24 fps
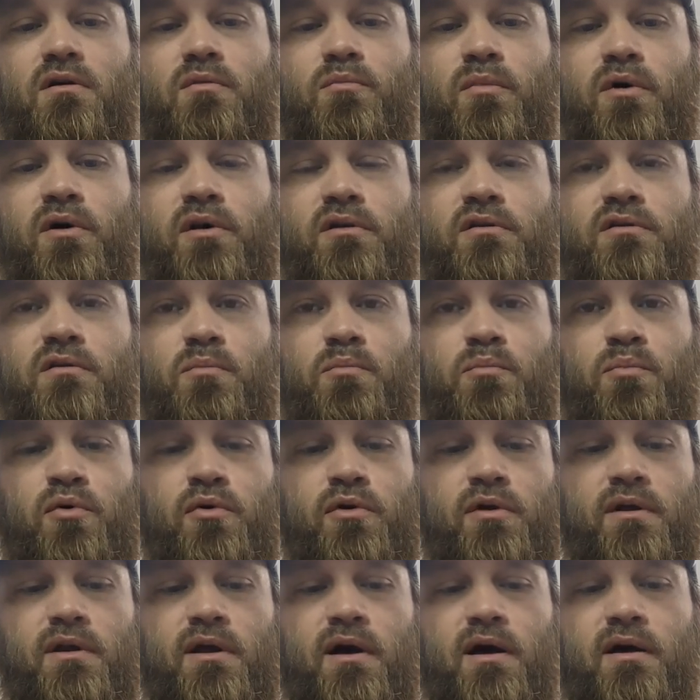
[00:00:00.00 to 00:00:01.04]
But it's a
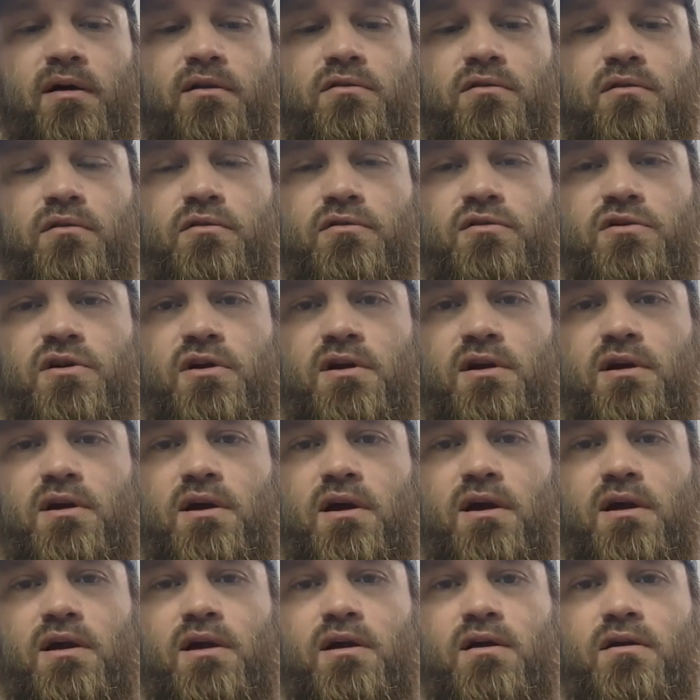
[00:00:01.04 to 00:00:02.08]
pretty nice little jig
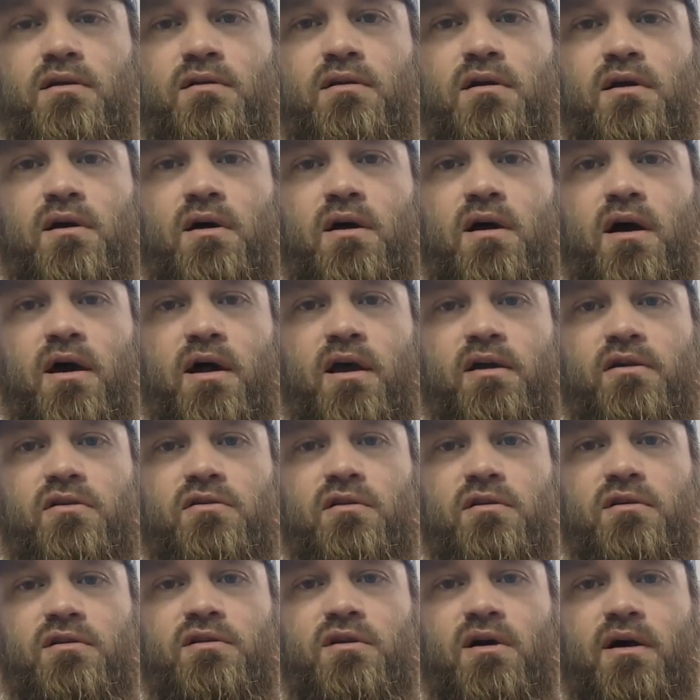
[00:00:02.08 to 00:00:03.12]
head. I
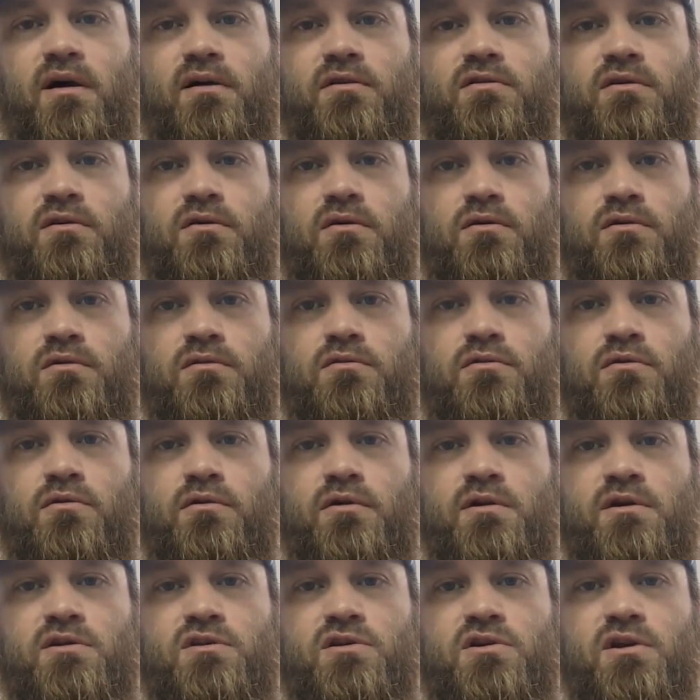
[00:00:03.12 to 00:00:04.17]
actually tied 2 or
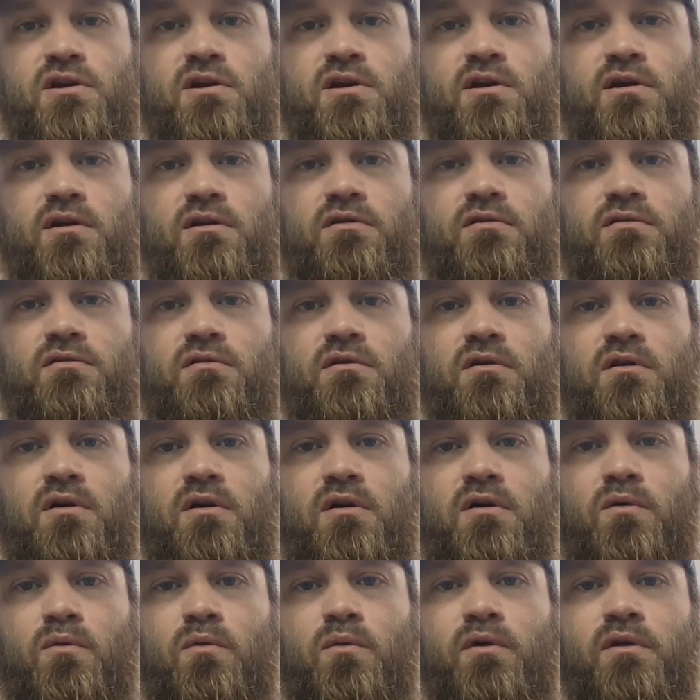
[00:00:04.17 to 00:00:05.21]
3 jigs
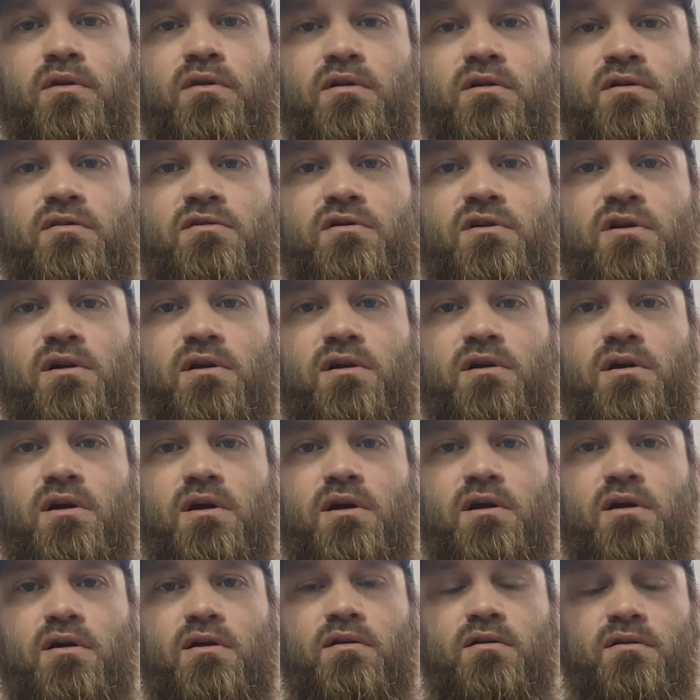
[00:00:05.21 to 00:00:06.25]
with this jig
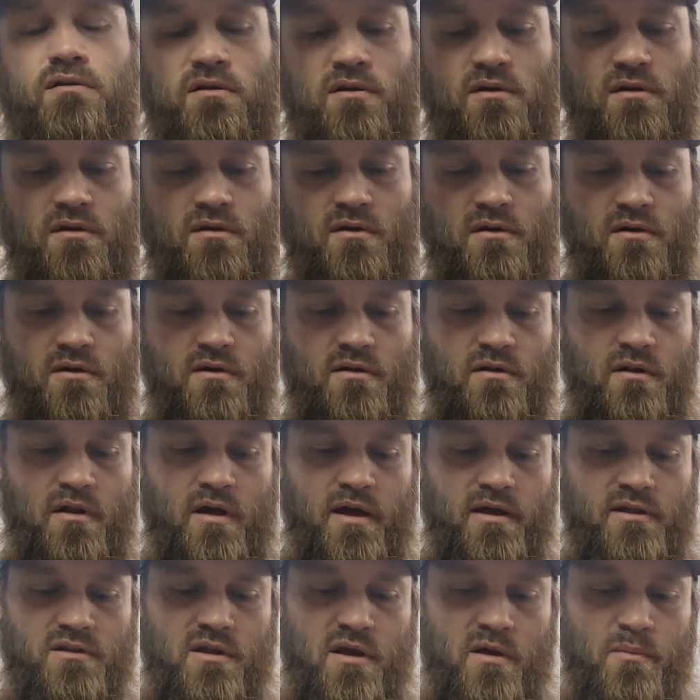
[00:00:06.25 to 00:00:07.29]
head.
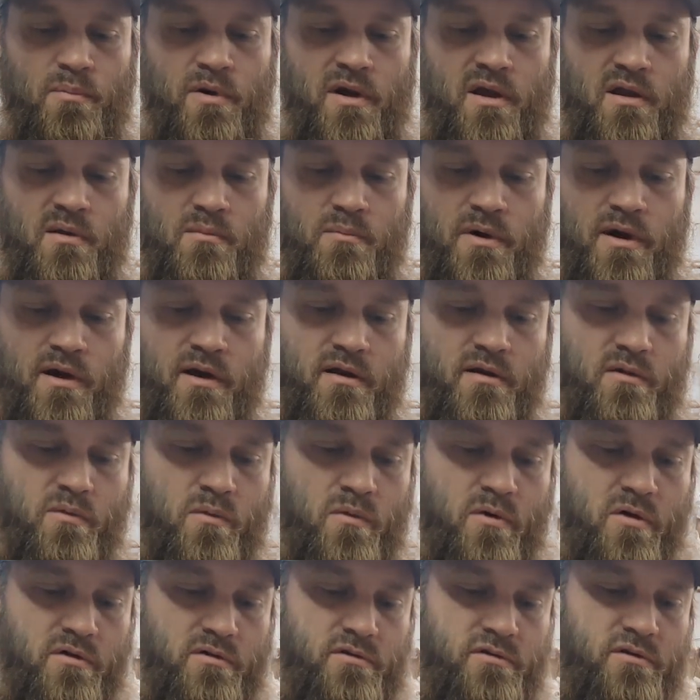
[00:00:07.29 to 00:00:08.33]
Like that paint pattern
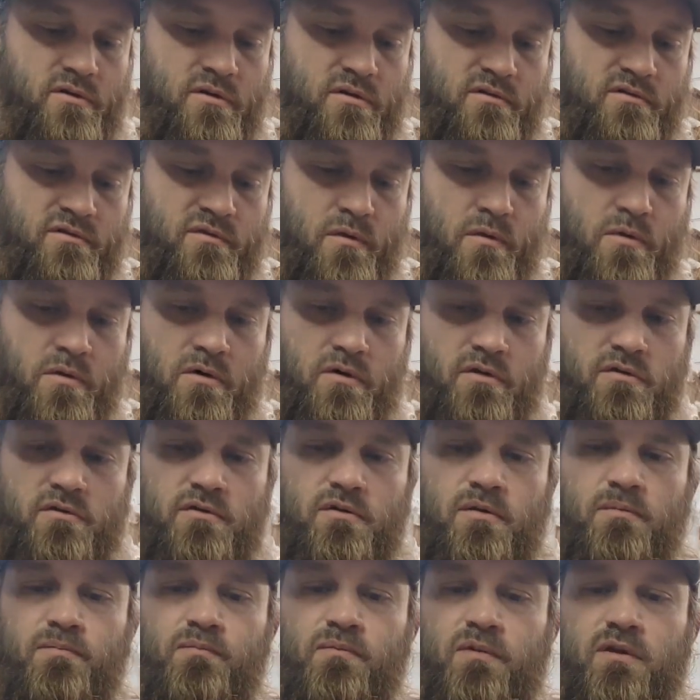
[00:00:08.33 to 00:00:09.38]
works good for us.
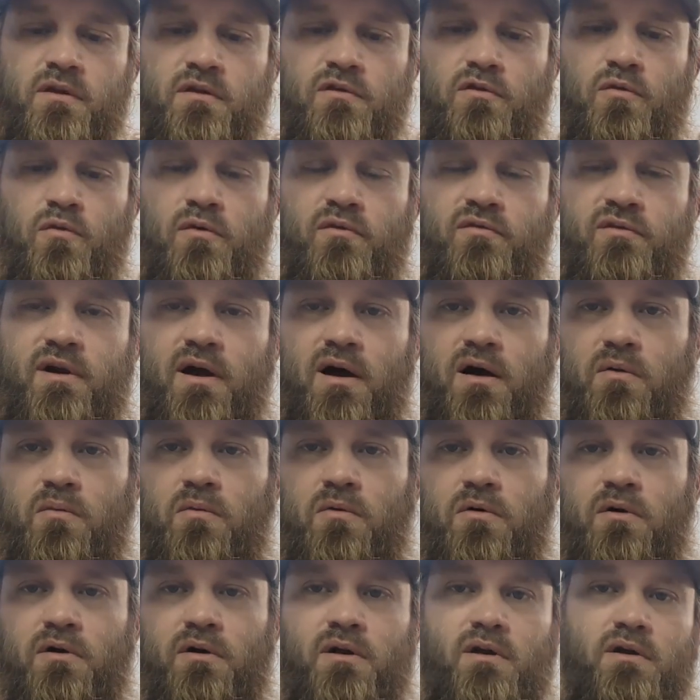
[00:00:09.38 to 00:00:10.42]
So we've got
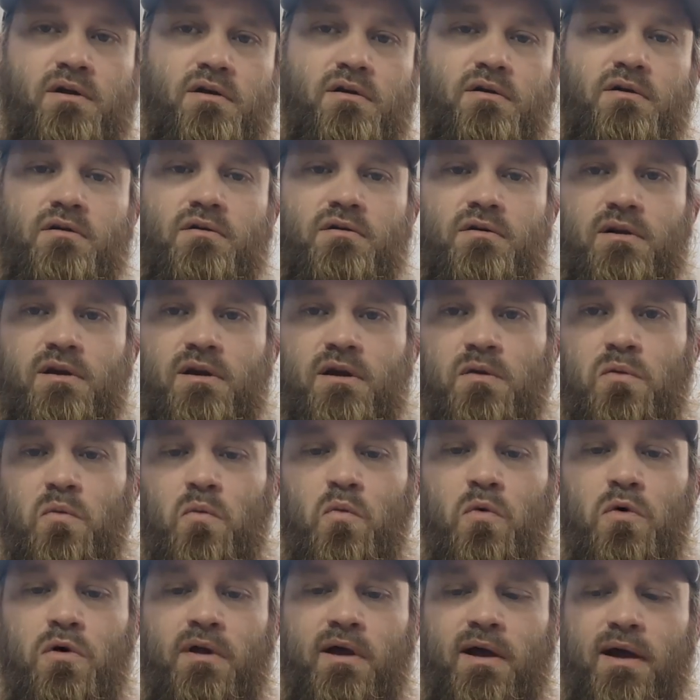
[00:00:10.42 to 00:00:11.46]
one here in
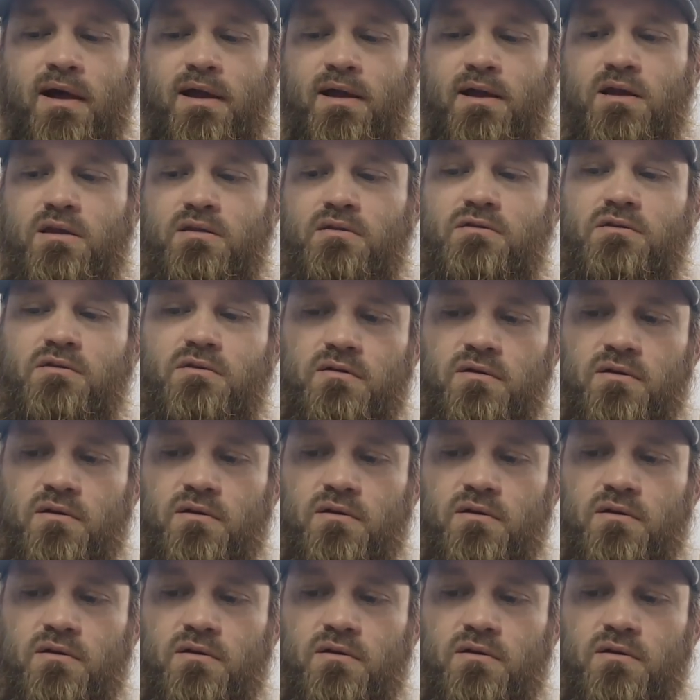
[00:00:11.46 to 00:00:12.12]
1/8.